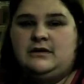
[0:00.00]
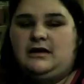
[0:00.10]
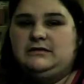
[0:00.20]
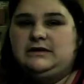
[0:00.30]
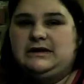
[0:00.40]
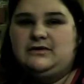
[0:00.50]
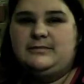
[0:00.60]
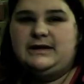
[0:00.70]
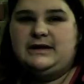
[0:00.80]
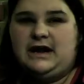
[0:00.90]
a little
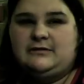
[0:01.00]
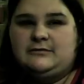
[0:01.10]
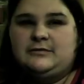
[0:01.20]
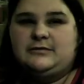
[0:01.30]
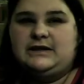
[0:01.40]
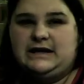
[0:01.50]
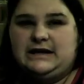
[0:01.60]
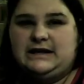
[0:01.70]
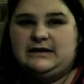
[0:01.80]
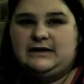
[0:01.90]
bit. I remember
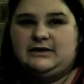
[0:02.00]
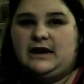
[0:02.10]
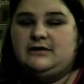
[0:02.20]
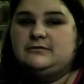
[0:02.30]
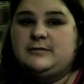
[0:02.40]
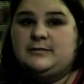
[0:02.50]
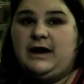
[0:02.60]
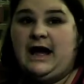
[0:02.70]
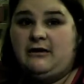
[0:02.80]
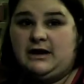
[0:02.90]
getting in there. I don't remember
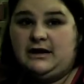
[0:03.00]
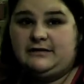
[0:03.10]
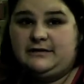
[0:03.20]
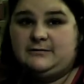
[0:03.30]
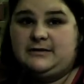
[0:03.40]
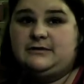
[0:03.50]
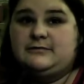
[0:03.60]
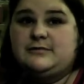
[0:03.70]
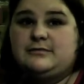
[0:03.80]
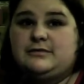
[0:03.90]
how I got there, but I
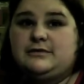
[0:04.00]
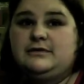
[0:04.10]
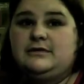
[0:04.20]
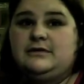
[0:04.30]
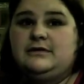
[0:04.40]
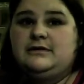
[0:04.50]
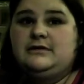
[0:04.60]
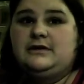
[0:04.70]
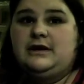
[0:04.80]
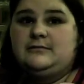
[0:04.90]
remember,
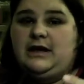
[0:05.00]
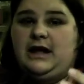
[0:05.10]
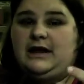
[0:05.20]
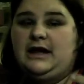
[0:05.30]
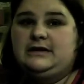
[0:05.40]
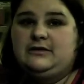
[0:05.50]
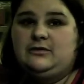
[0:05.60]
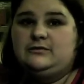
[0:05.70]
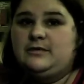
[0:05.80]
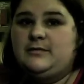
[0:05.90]
I
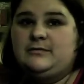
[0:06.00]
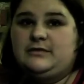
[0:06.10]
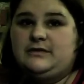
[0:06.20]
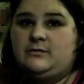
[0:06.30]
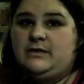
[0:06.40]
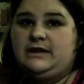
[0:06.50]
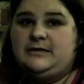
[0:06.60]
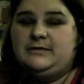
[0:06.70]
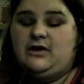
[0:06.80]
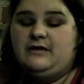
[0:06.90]
don't remember them wheeling
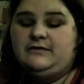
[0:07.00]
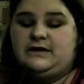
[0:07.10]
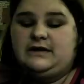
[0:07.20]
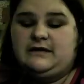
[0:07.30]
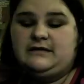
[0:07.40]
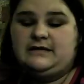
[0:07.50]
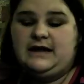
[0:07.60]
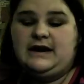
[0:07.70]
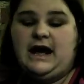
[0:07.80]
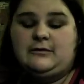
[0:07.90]
me off or anything like
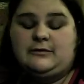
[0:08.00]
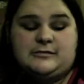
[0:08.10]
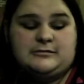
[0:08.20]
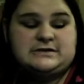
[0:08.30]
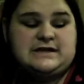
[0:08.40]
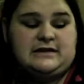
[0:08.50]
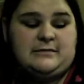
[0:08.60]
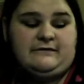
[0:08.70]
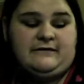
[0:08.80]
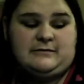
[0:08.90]
that. I remember telling
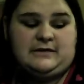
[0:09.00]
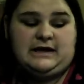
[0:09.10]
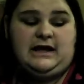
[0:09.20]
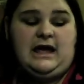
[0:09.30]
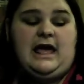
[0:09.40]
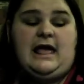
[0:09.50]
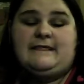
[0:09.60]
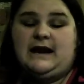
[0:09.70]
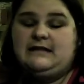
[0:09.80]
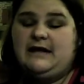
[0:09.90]
my family
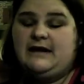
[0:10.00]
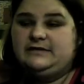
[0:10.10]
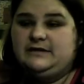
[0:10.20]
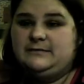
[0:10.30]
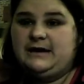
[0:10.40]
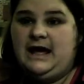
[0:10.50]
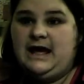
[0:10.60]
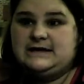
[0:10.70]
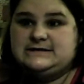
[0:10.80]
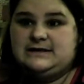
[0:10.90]
that I loved them and I
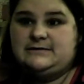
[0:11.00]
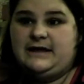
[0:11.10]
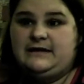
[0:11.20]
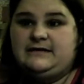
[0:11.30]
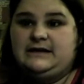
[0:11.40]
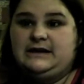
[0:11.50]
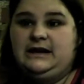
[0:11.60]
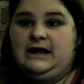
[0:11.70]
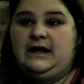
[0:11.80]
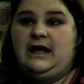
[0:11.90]
hugged them, and then
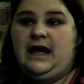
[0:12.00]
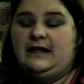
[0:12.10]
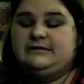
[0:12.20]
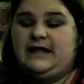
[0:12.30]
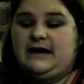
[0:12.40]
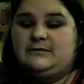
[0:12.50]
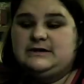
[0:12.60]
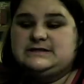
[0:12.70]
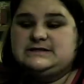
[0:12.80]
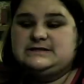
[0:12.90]
that
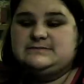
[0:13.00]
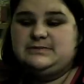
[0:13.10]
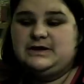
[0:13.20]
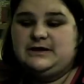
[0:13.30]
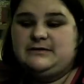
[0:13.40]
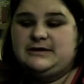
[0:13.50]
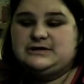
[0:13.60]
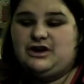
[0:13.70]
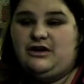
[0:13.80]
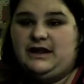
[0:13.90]
was pretty much
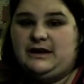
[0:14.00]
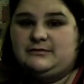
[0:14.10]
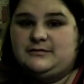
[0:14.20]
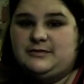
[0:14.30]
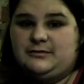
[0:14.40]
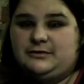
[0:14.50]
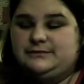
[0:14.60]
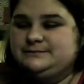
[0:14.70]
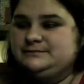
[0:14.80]
all I remember.